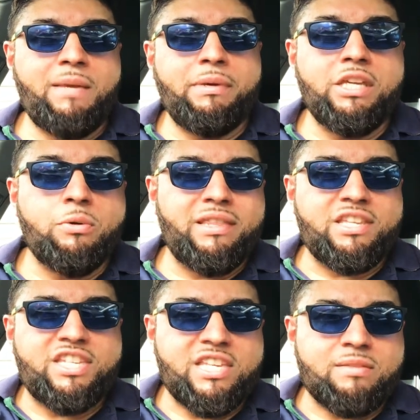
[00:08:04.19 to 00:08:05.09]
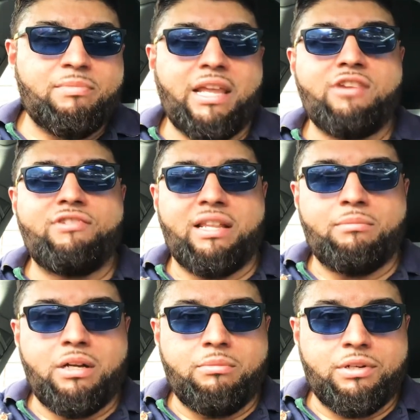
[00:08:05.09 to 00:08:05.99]
keeping you in the system that you're in at
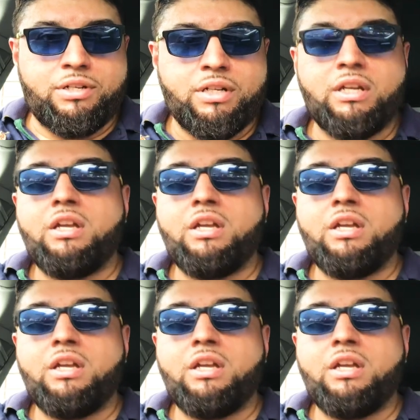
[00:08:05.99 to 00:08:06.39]
the moment.